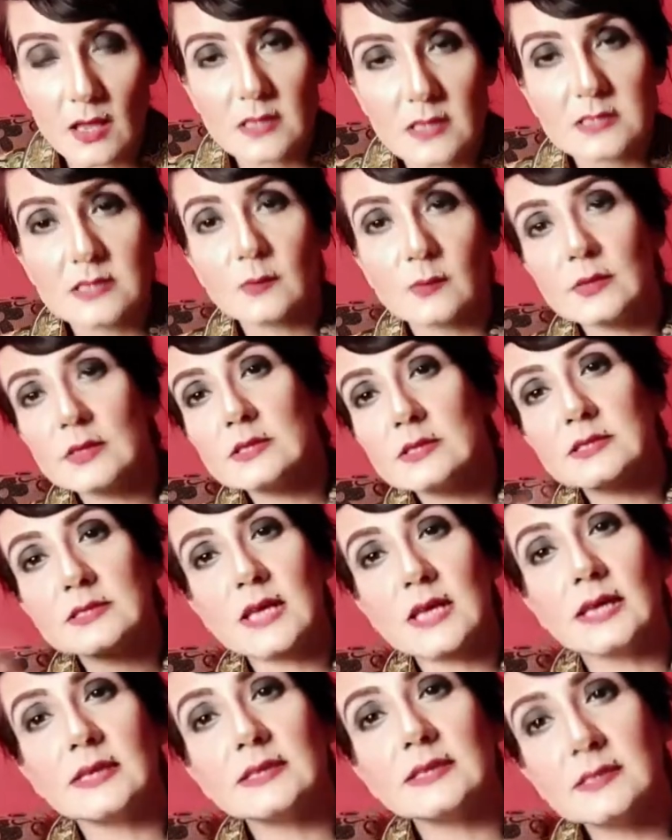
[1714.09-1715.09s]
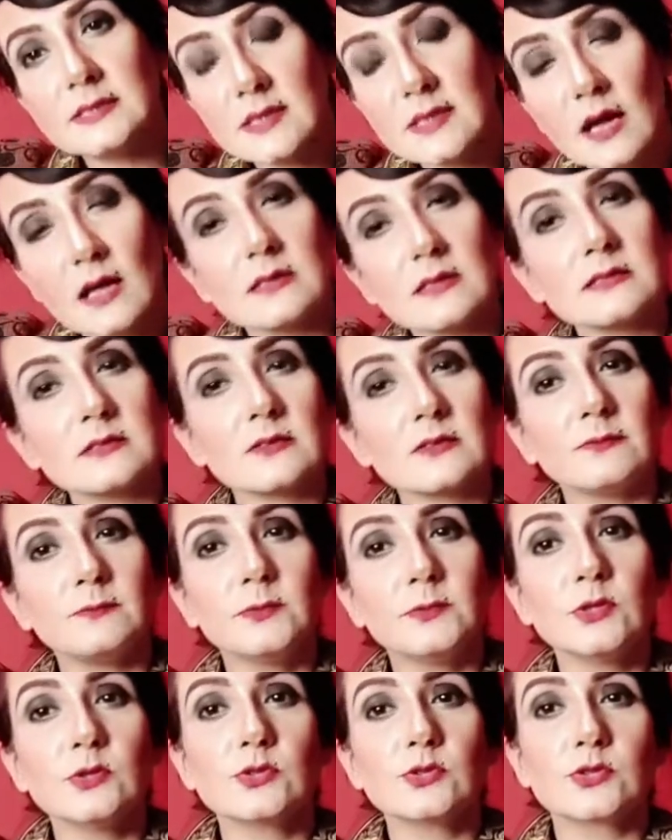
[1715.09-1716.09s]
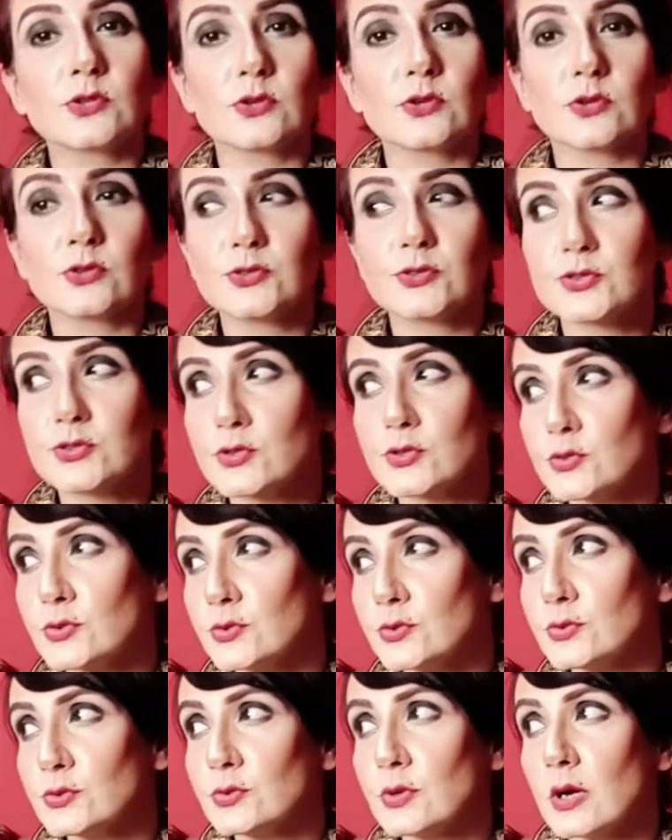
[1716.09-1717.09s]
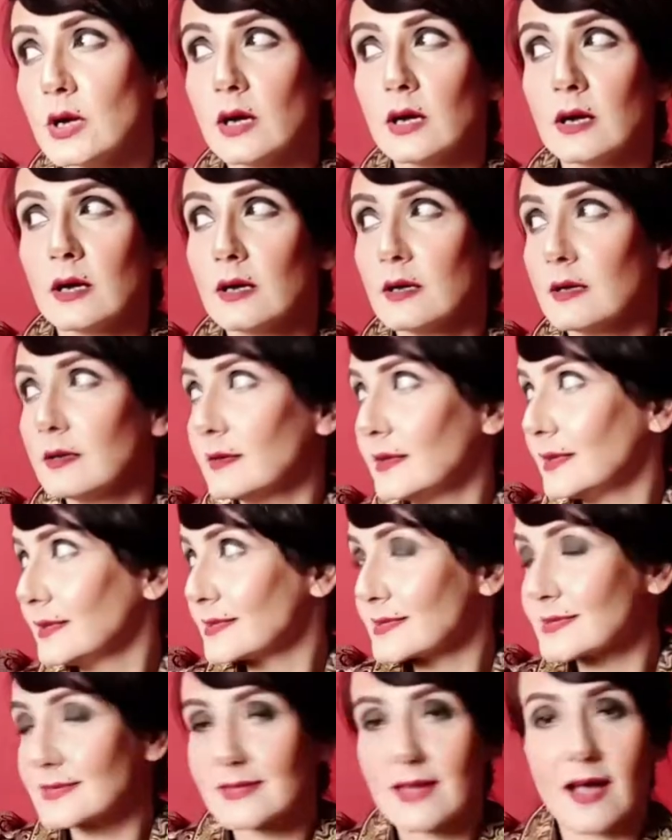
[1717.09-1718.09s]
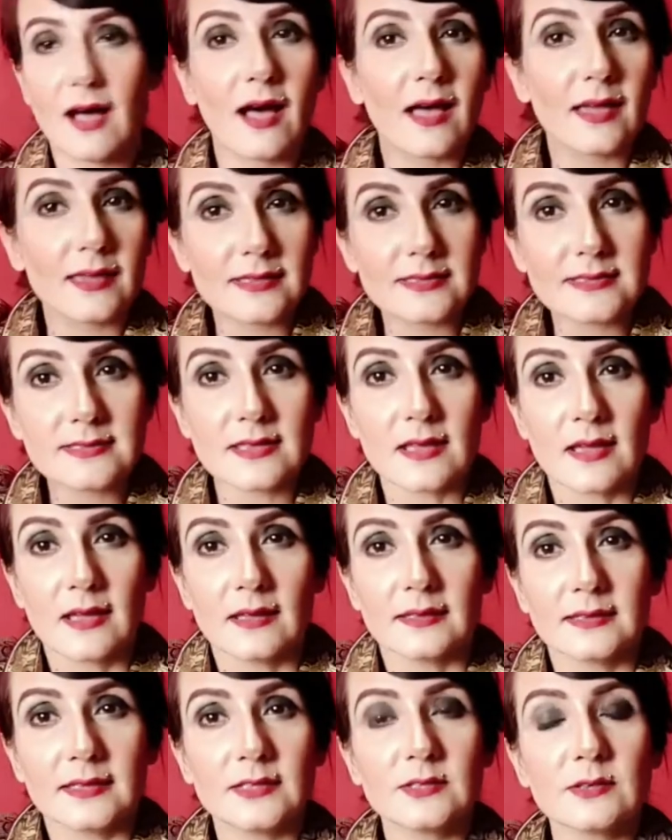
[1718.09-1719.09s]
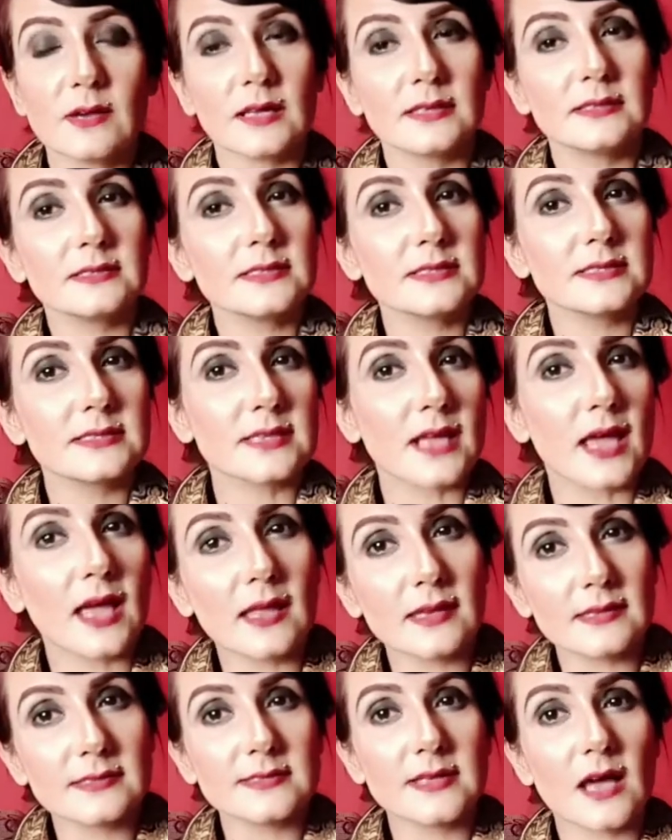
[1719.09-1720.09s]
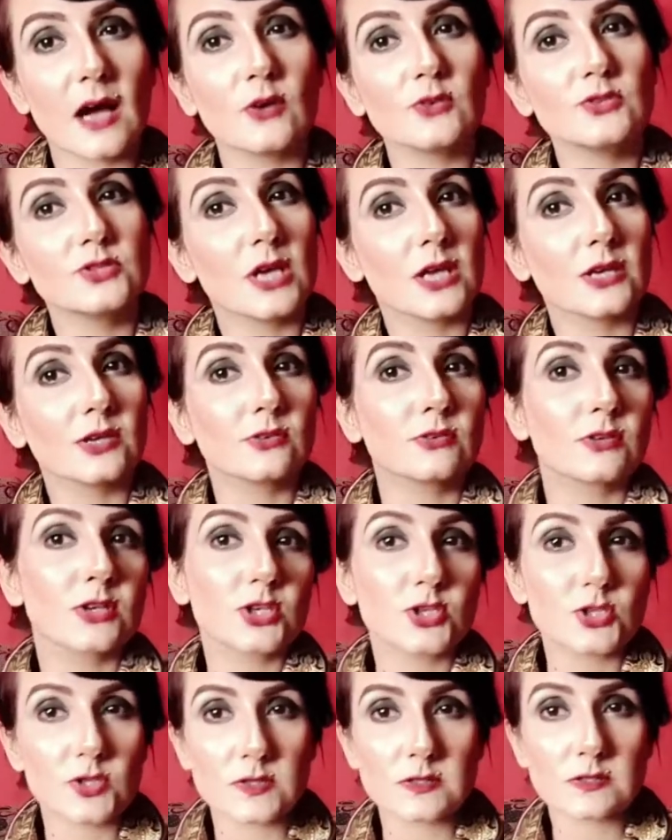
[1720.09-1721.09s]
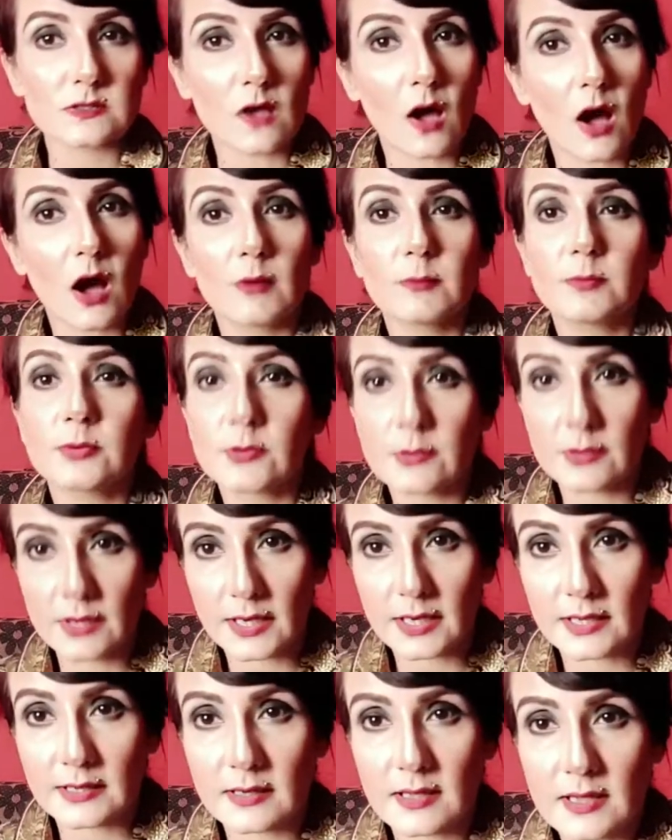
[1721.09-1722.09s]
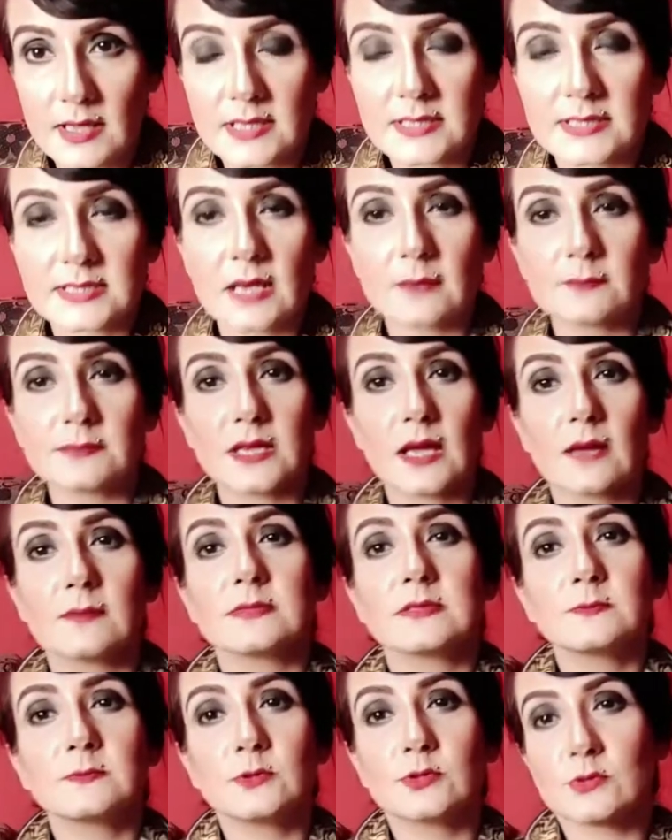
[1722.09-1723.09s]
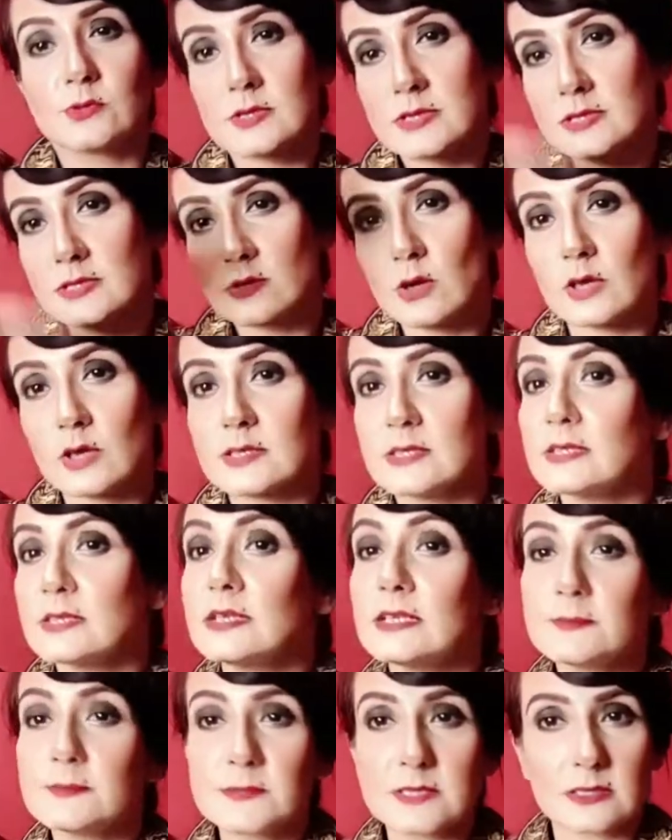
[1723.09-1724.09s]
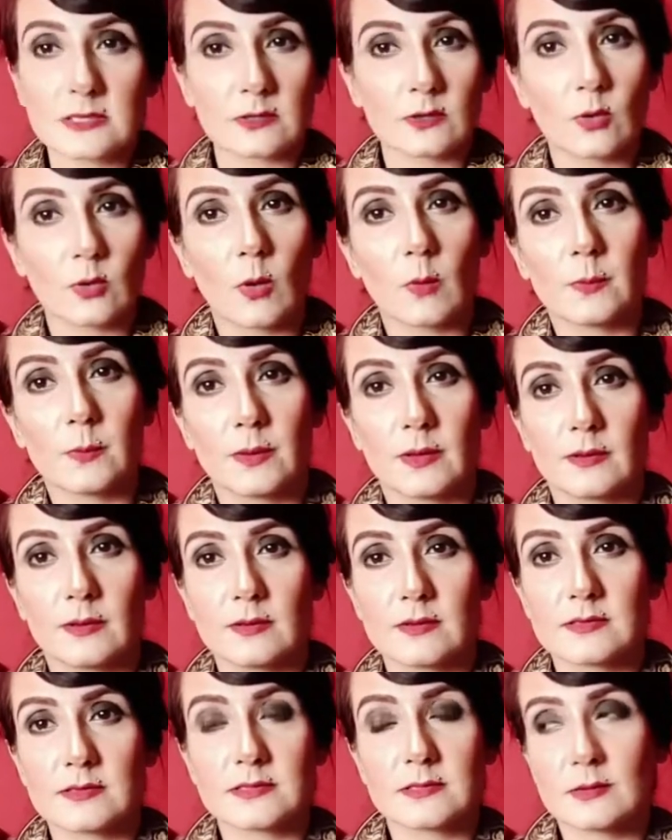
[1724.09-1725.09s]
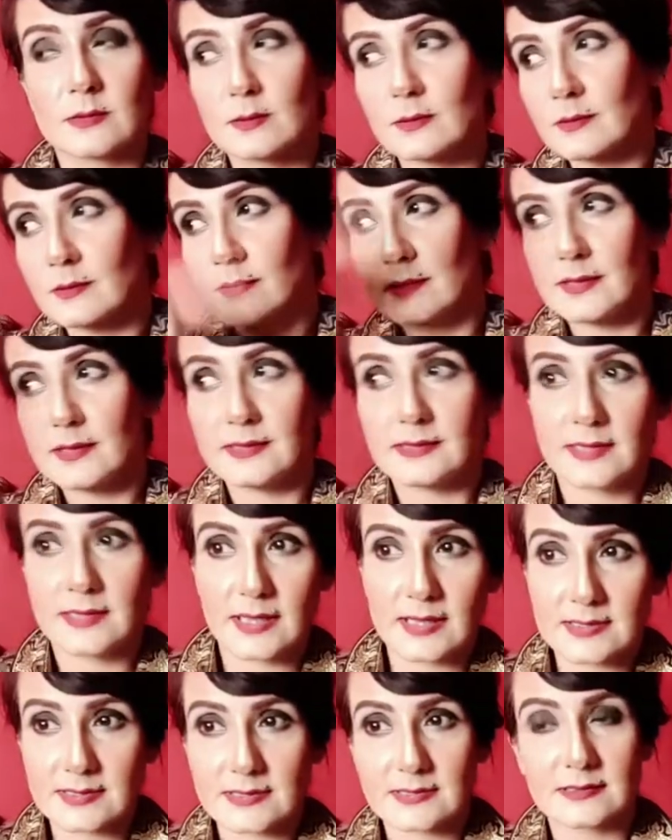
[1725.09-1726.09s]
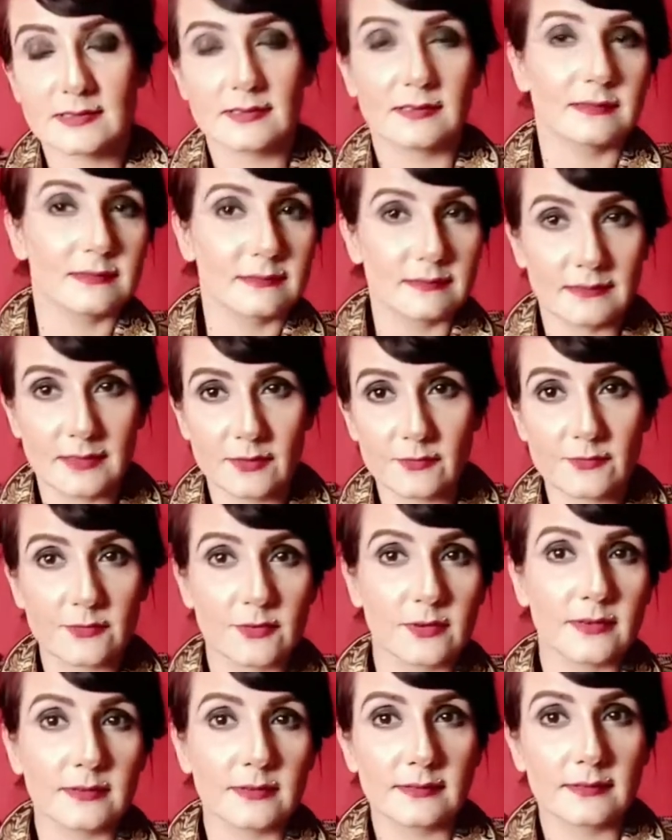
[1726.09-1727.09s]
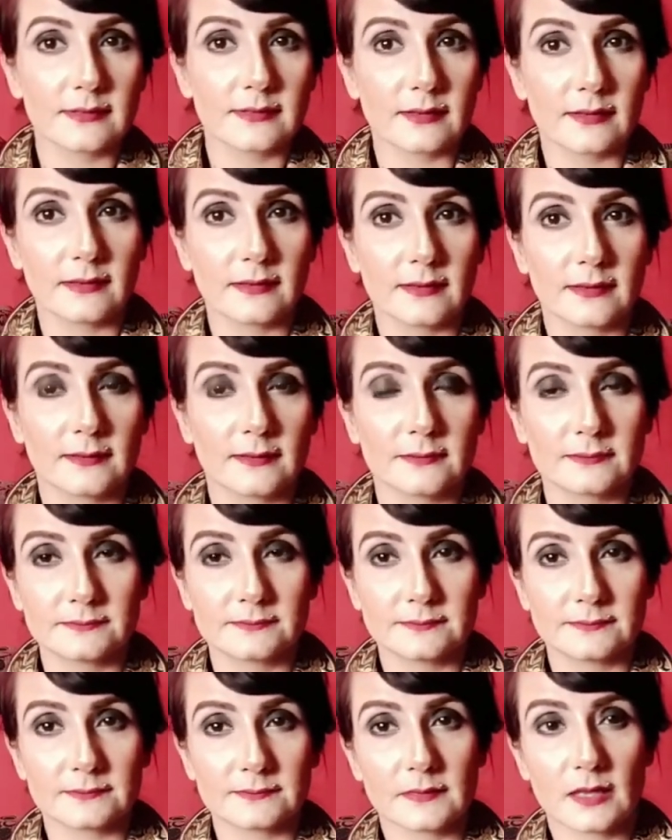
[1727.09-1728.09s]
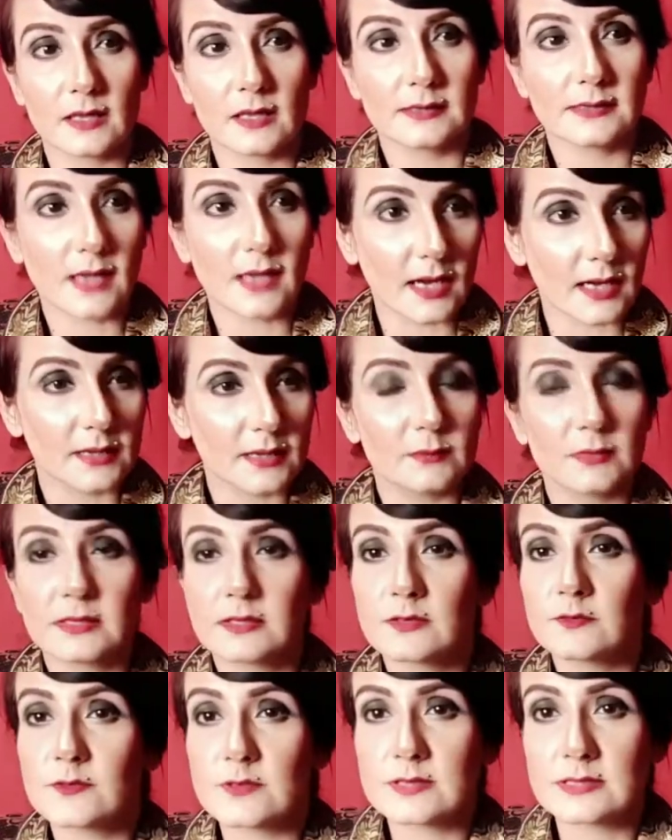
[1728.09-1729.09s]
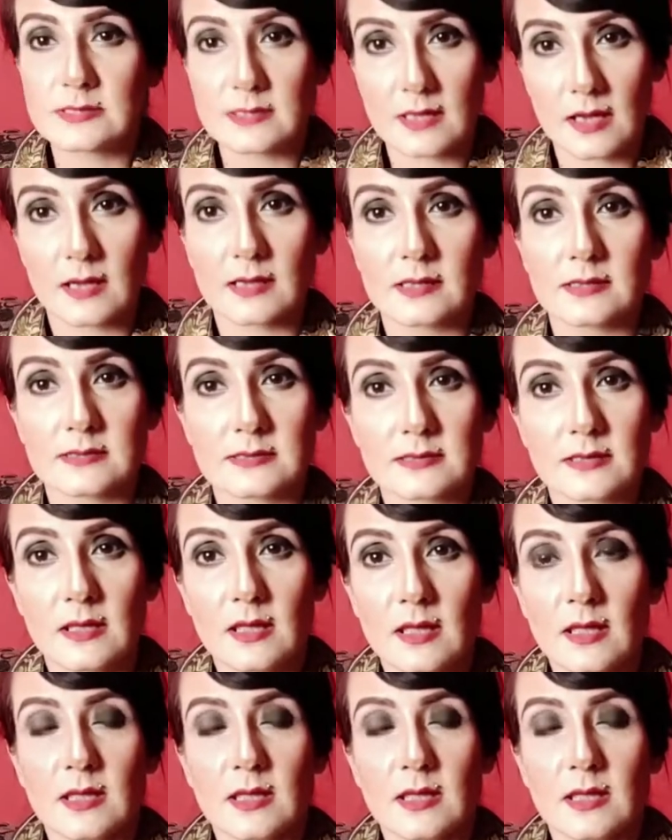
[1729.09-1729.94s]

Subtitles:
So when you study the dance of Pluto through in the skies, then you understand how generations operate. Sometimes Pluto, it's got an elliptical orbit, so it takes different time in different signs.